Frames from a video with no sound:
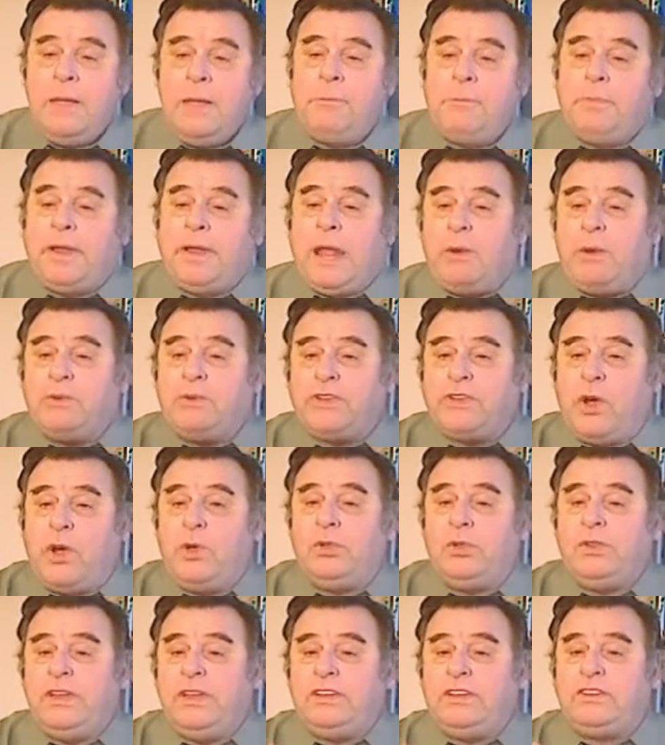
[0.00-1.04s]
But I was
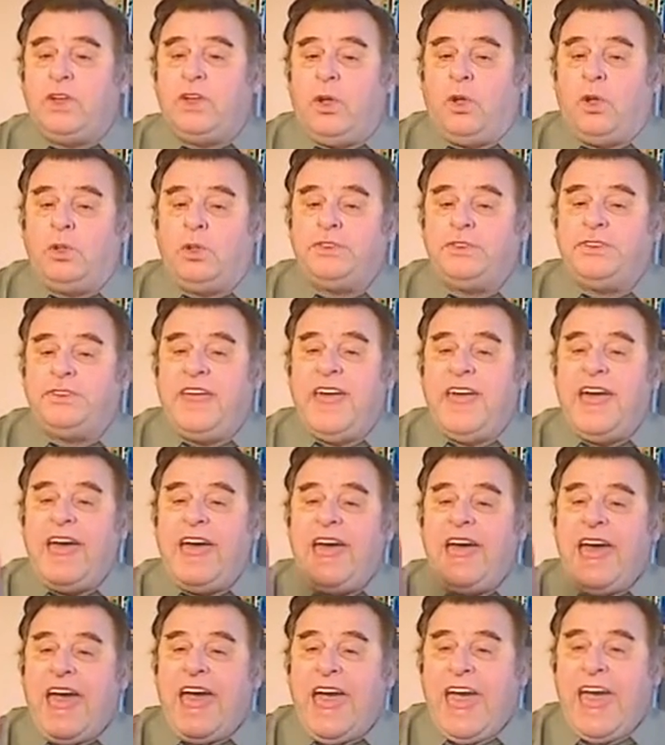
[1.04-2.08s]
only told
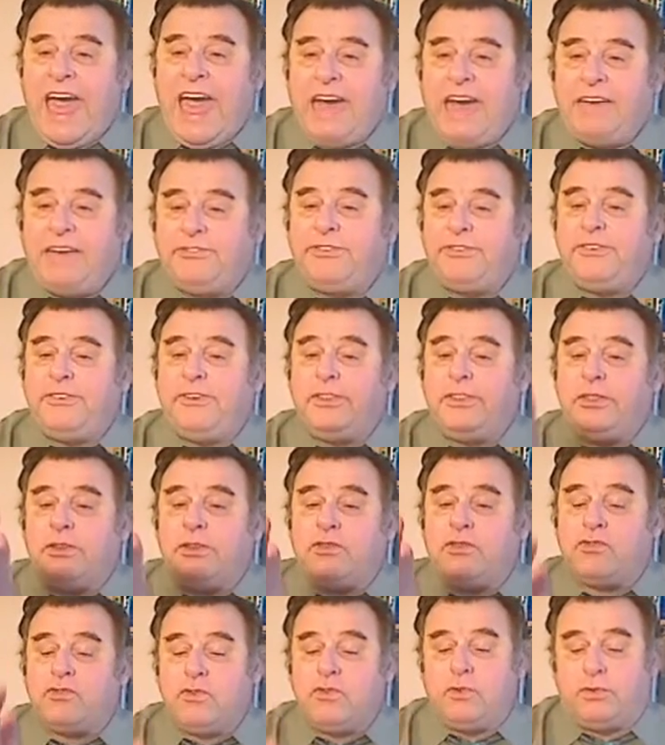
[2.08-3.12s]
hath the
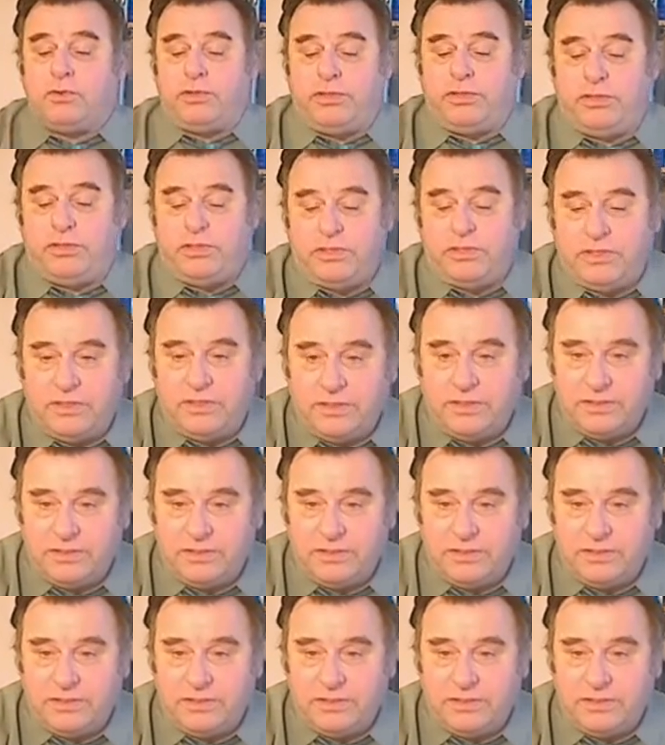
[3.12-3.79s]
truth.